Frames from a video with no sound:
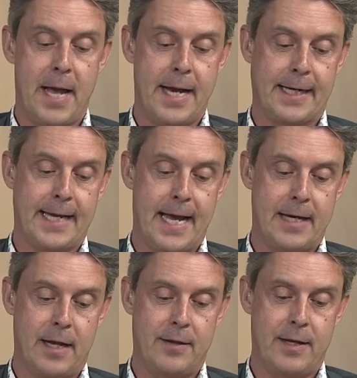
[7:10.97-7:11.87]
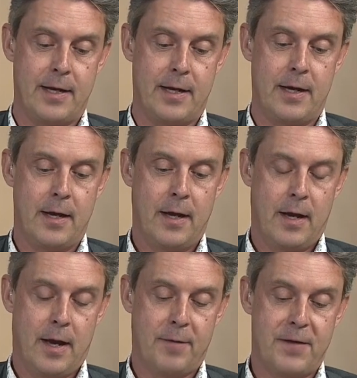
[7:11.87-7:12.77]
And again, the
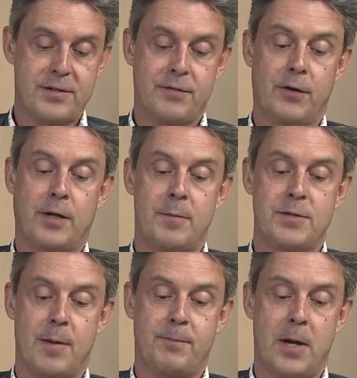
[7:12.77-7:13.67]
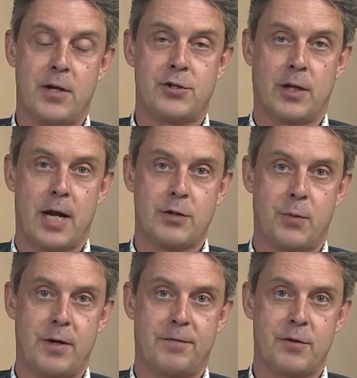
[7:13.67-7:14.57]
festival comes up July
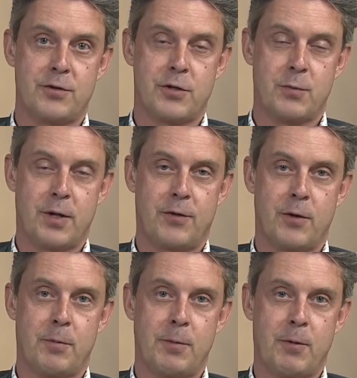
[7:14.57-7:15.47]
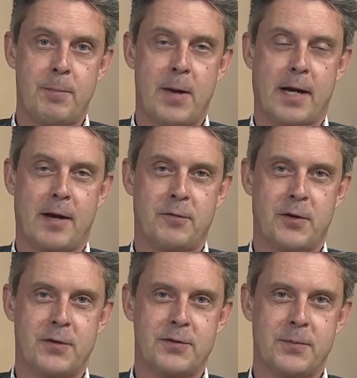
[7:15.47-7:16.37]
21st to 23rd. We'll be right back after
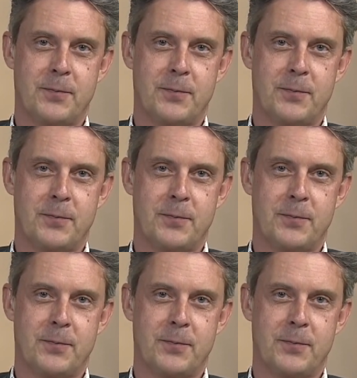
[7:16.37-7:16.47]
this.